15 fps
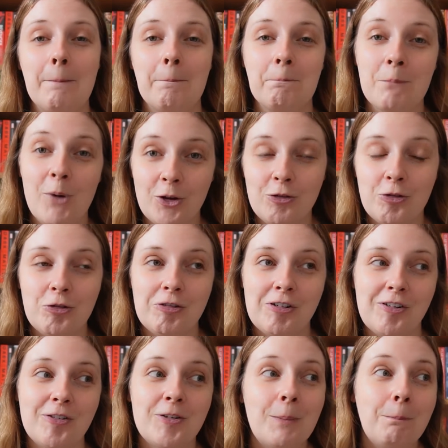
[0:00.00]

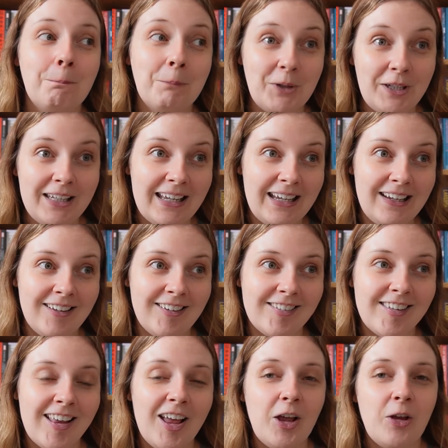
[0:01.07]
Monstrous Mondays.